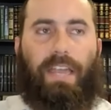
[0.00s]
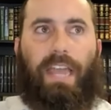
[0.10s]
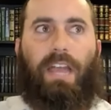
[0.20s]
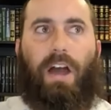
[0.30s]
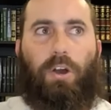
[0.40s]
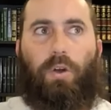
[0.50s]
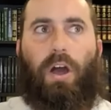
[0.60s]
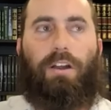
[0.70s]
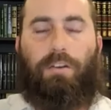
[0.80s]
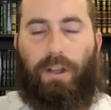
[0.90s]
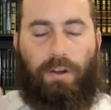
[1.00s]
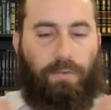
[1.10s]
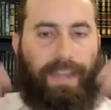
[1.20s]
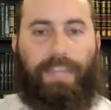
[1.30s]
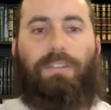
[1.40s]
on a, on a, on a
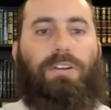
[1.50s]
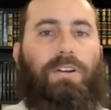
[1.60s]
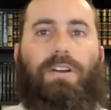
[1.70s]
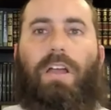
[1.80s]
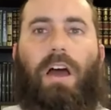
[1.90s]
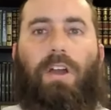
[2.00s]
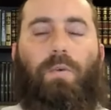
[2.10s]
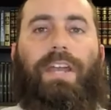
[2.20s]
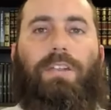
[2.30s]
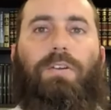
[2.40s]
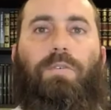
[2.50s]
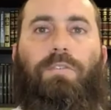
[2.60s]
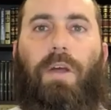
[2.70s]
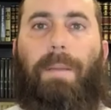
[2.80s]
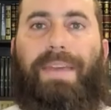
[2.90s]
regular on a regular
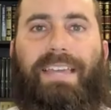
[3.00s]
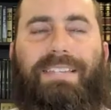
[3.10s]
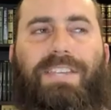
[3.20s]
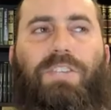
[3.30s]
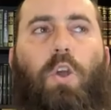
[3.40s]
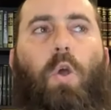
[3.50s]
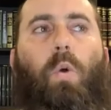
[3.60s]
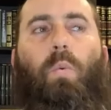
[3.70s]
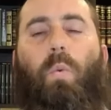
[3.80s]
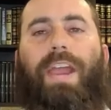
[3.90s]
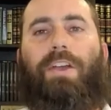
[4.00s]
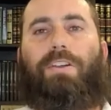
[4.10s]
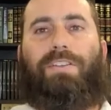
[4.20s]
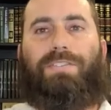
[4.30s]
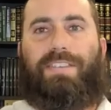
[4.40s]
uh, basis, where
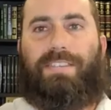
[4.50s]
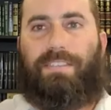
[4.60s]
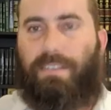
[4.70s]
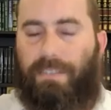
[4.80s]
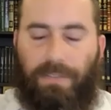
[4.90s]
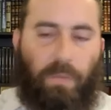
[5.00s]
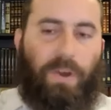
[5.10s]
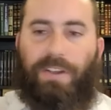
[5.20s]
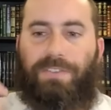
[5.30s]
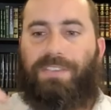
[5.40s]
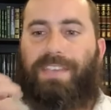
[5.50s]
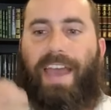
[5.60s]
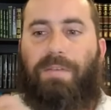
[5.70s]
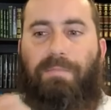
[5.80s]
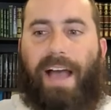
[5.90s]
does this where does this
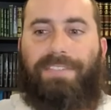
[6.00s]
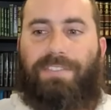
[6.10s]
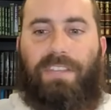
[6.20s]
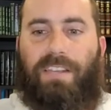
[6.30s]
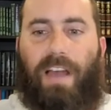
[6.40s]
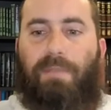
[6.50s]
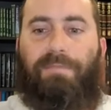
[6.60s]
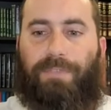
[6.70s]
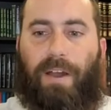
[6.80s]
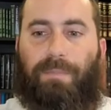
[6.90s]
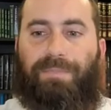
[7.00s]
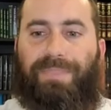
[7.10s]
animosity come from?